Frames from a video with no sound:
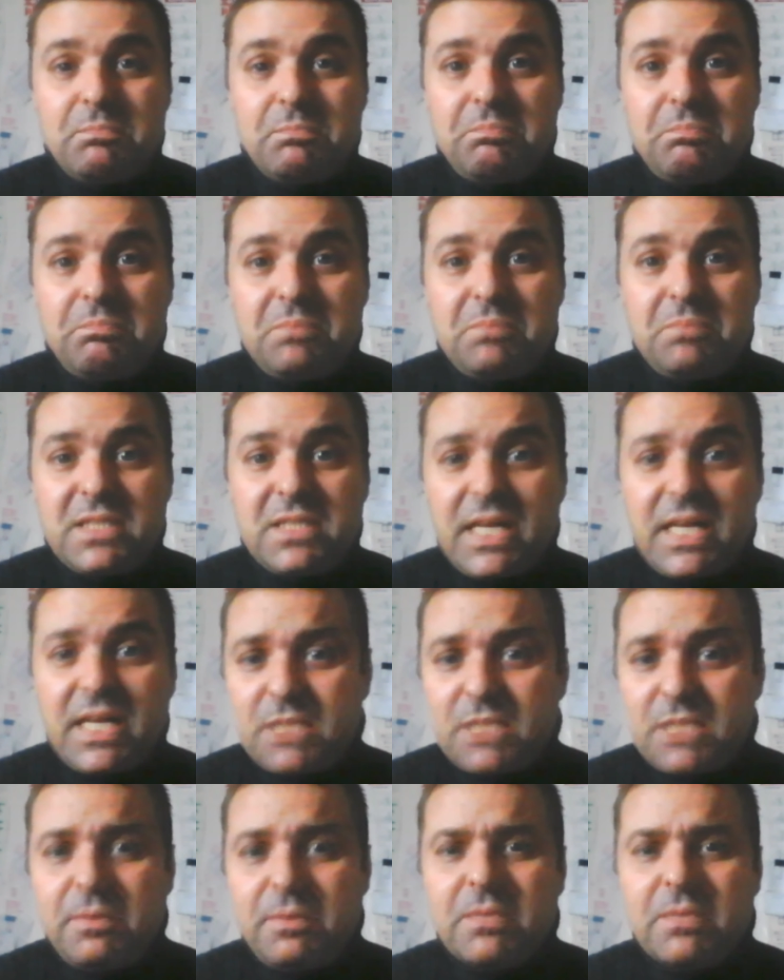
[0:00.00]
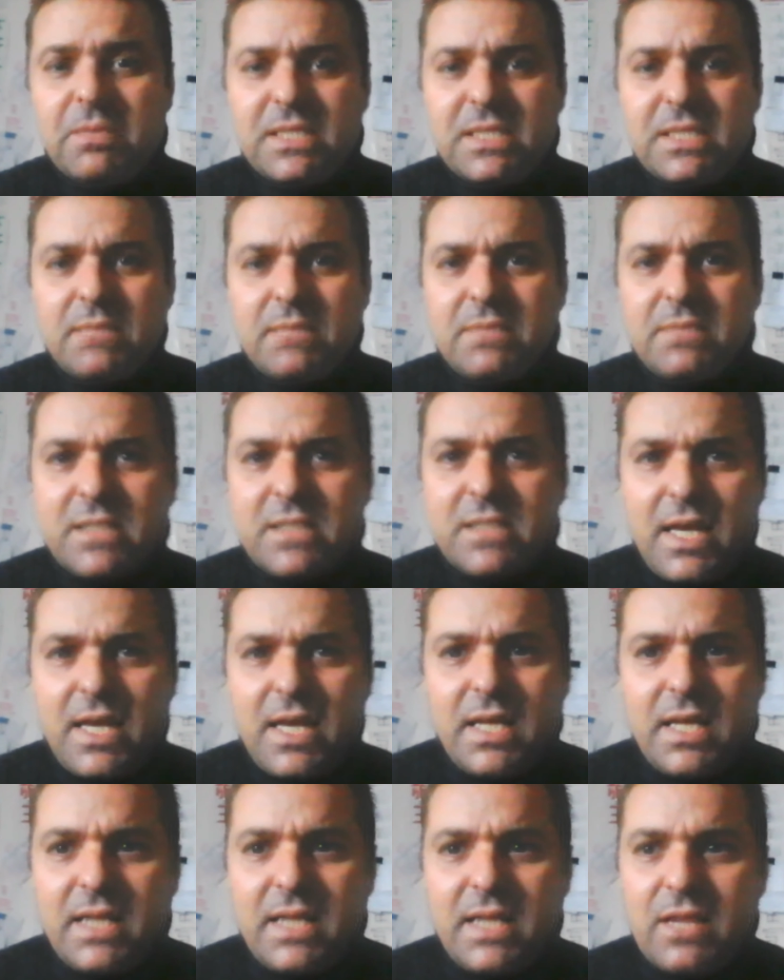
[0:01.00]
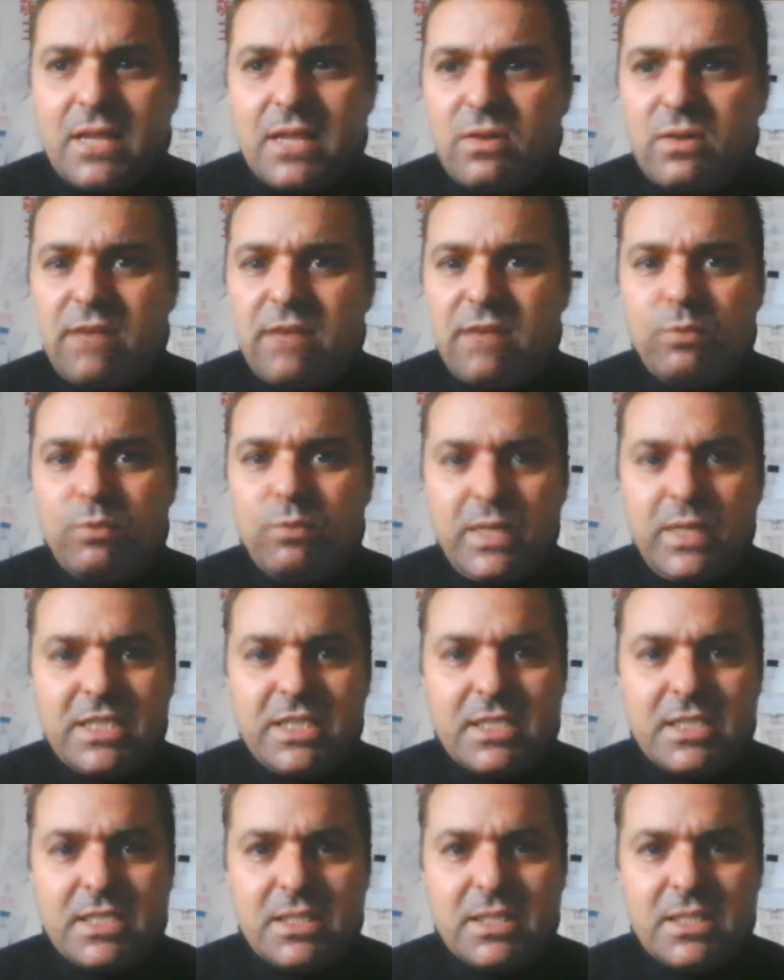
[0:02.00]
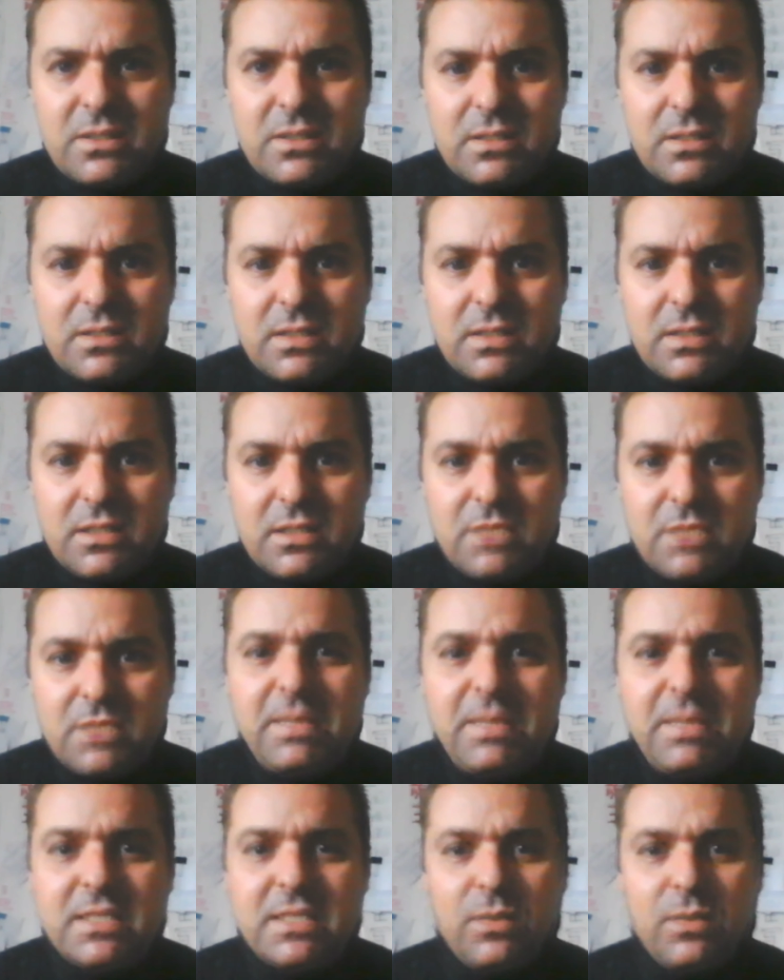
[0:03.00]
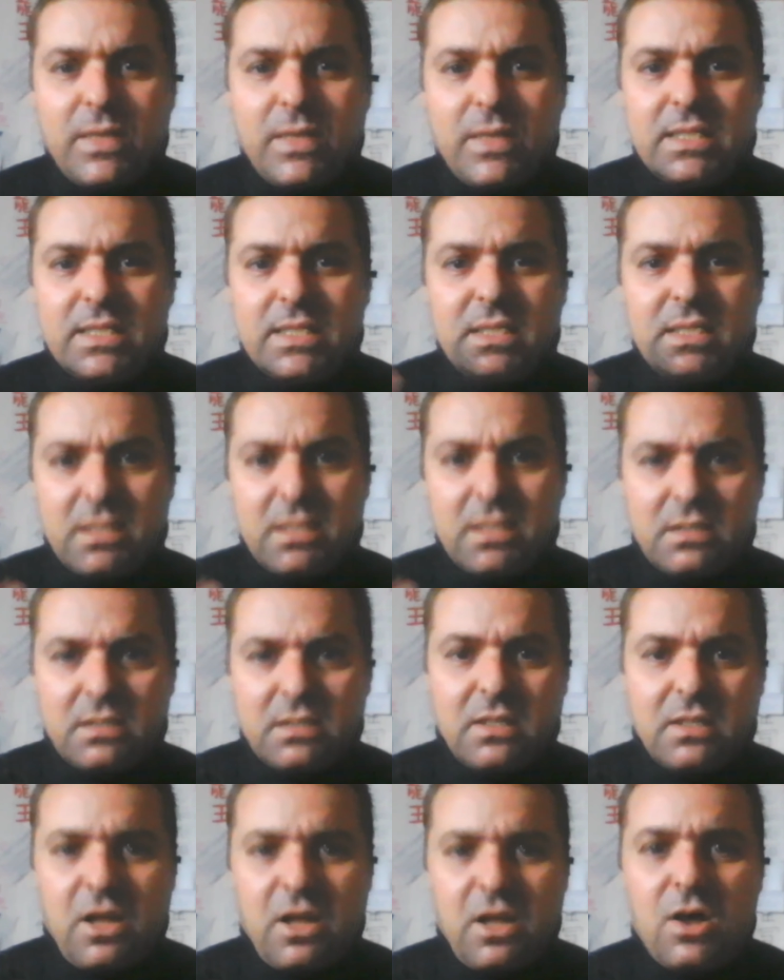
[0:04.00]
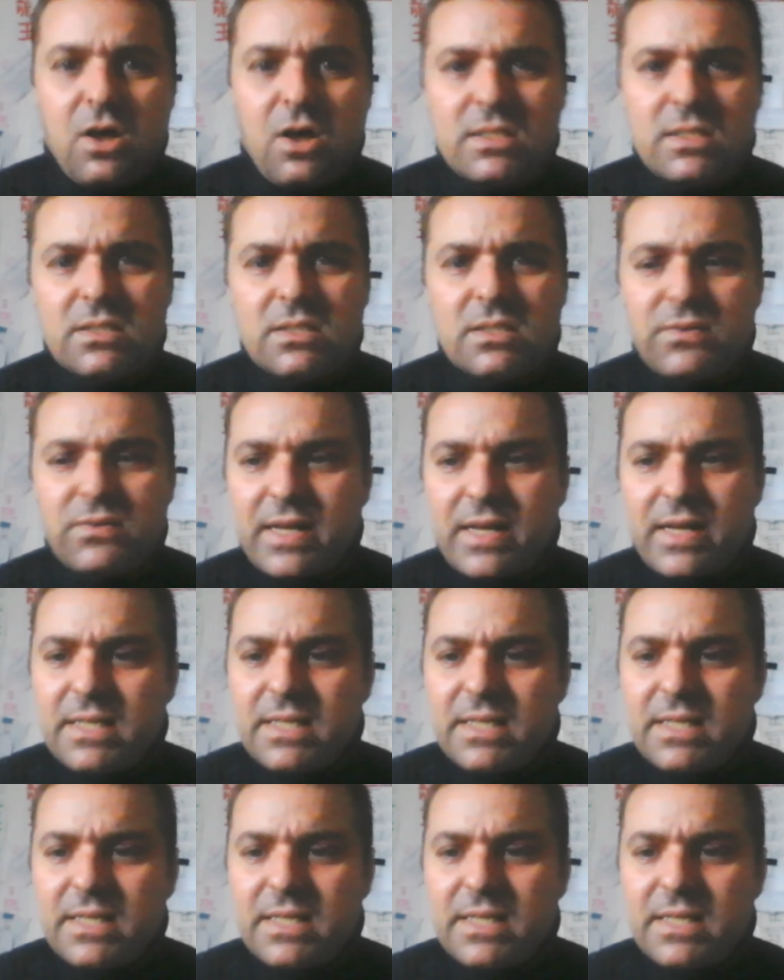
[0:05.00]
Chinese people seem to say they don't have witches, especially with the claws, right?